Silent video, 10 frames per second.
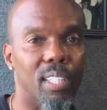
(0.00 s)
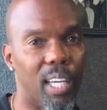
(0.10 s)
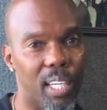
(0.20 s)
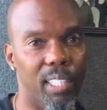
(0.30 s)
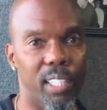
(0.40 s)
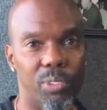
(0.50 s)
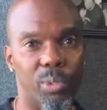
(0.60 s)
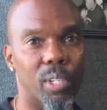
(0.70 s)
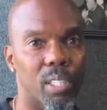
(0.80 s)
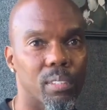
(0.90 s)
and
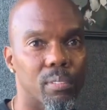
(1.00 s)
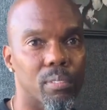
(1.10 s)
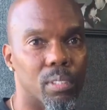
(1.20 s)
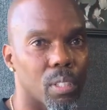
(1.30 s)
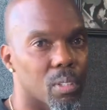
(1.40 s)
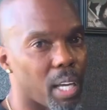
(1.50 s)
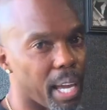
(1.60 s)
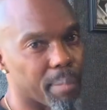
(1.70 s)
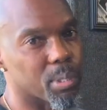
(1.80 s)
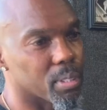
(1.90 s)
Android. So
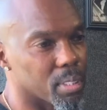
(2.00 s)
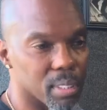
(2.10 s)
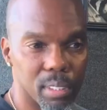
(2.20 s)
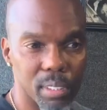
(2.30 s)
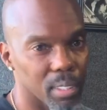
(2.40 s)
apps is